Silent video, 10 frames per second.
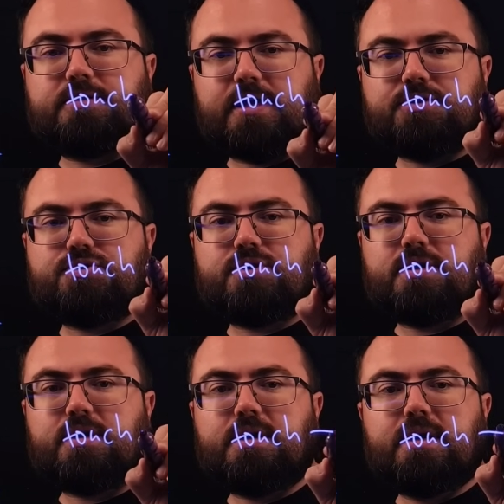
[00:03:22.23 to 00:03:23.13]
touch
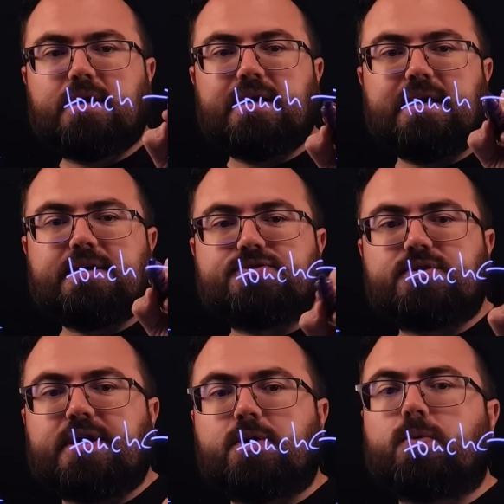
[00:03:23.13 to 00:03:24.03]

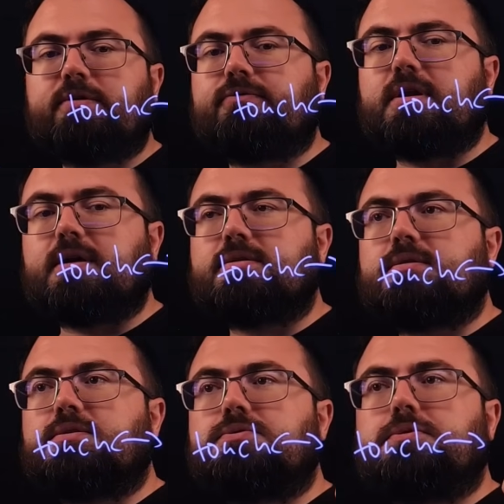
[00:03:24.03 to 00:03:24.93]
is
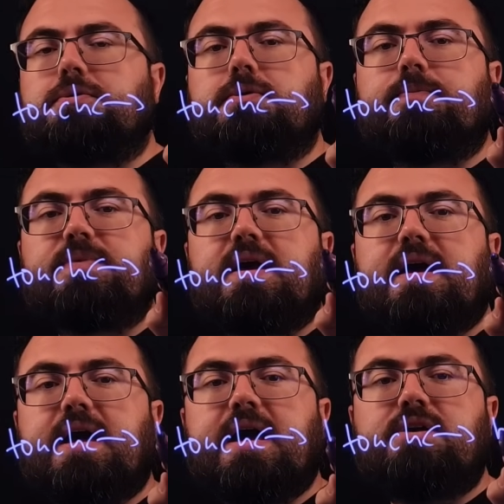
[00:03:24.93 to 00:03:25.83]
equivalent to
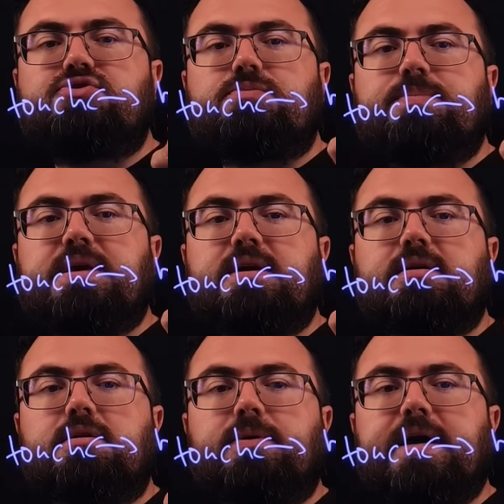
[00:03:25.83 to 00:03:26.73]
h being
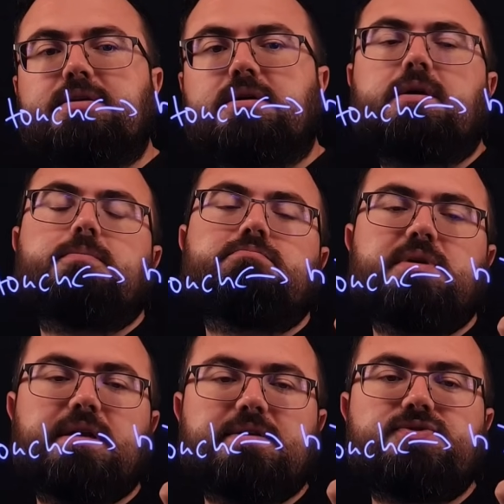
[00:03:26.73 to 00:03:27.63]
greater,
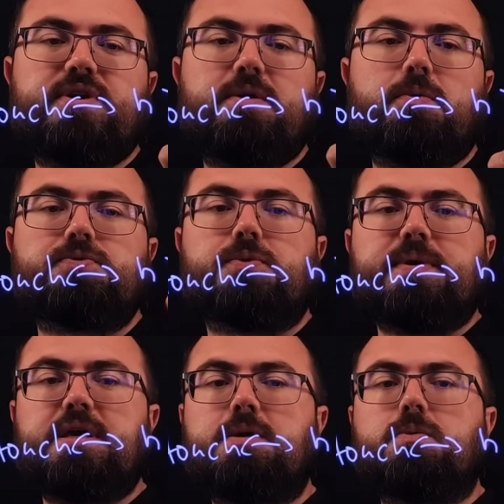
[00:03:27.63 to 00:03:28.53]
let's say
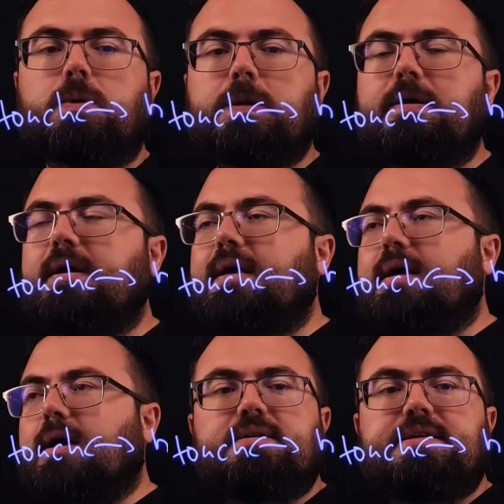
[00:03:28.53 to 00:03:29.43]
also equal
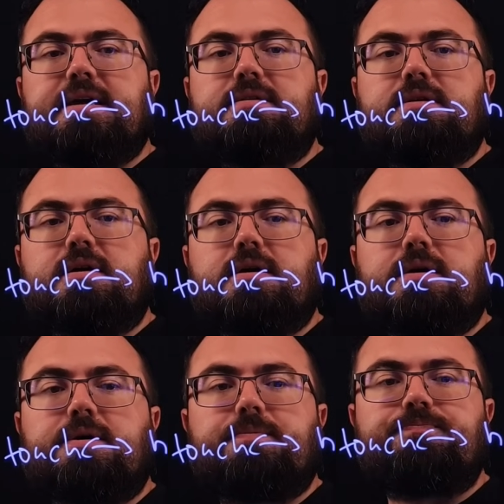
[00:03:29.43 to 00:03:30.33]
than,
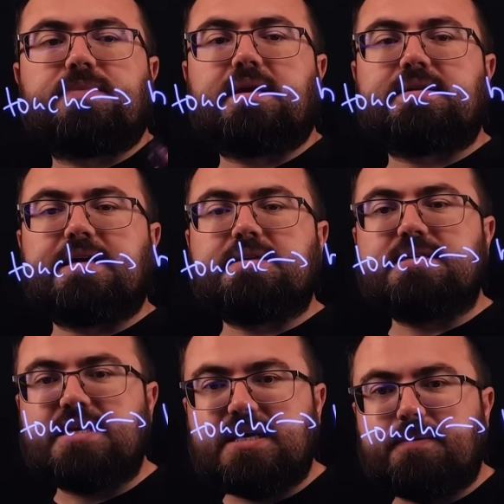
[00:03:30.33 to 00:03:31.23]
than
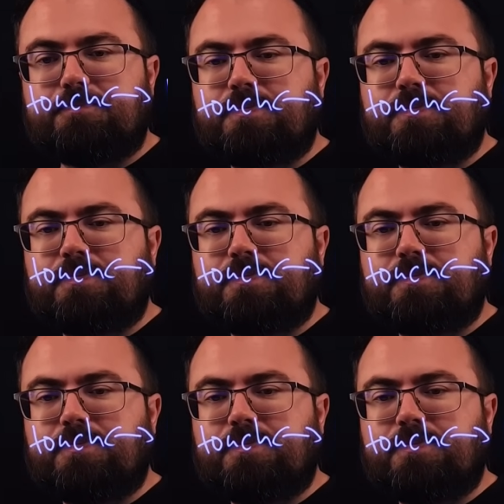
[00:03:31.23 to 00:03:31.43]
d.